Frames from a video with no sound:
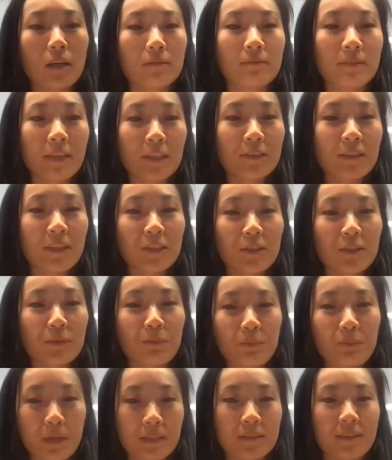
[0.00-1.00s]
This is
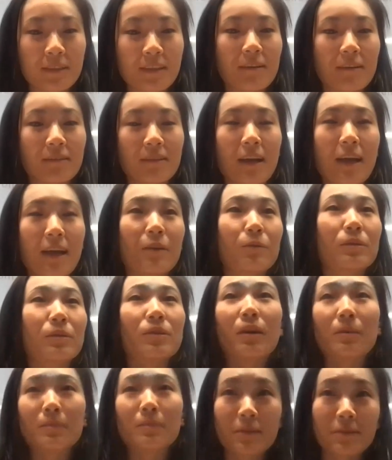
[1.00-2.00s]
based on
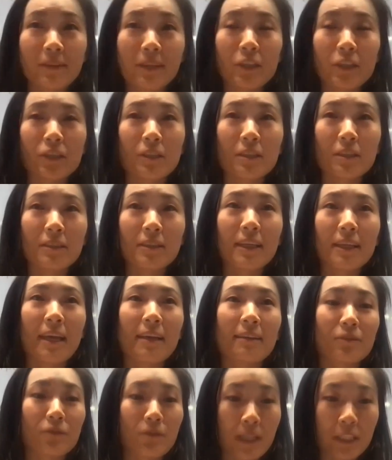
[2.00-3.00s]
our observations
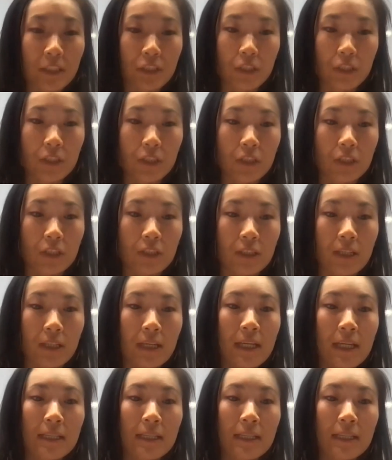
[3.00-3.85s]
and research.